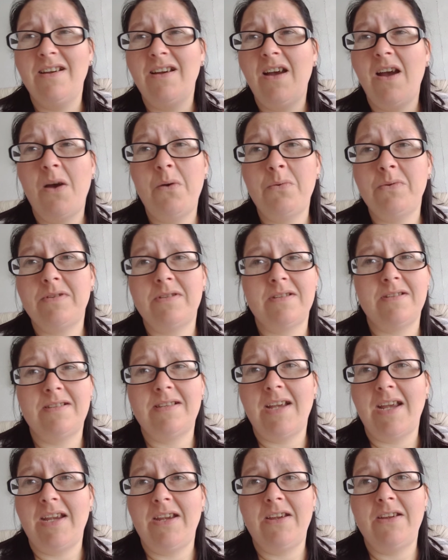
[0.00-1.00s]
I would just
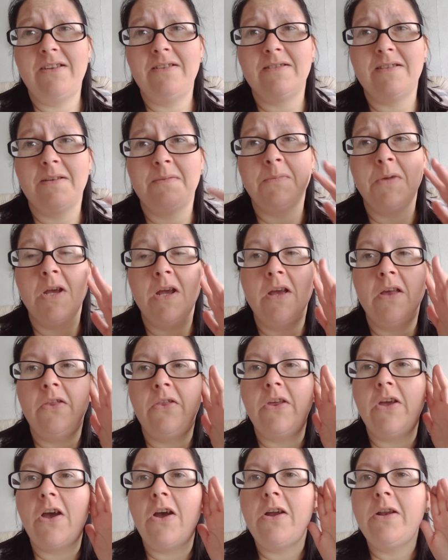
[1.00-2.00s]
say use them.
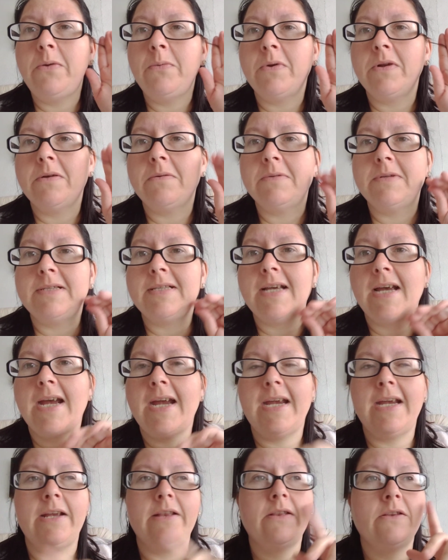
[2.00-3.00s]
The only one I would
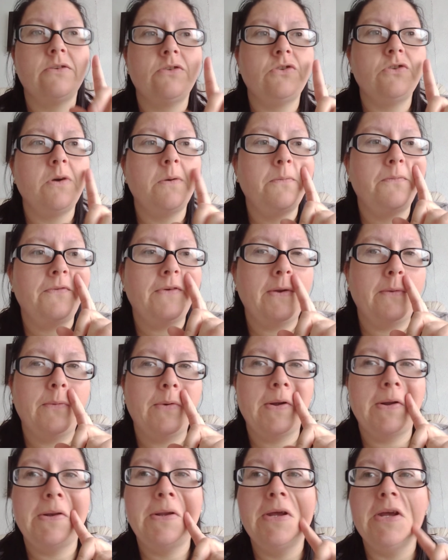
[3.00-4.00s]
say, the ShopFit
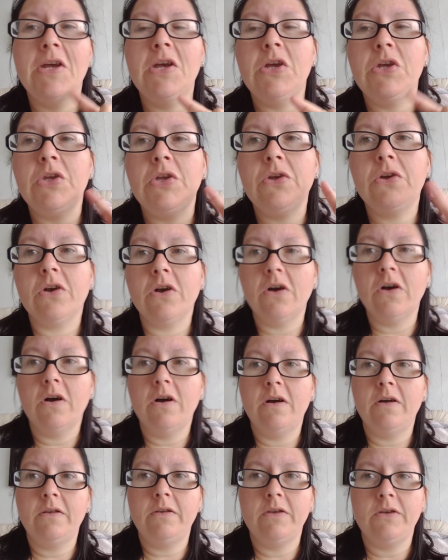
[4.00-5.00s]
one, you
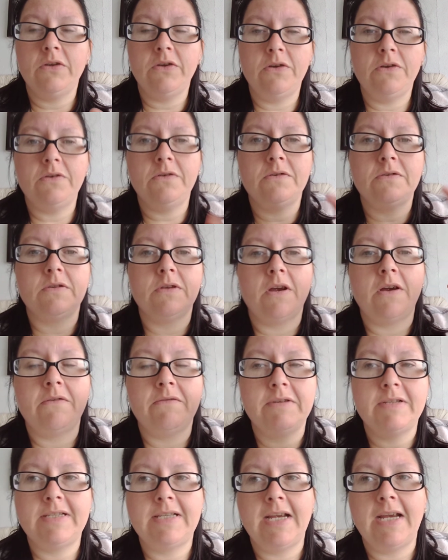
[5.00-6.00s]
can't use a
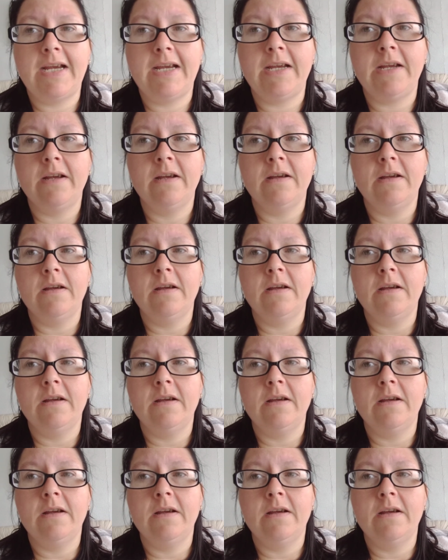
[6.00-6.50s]
receipt.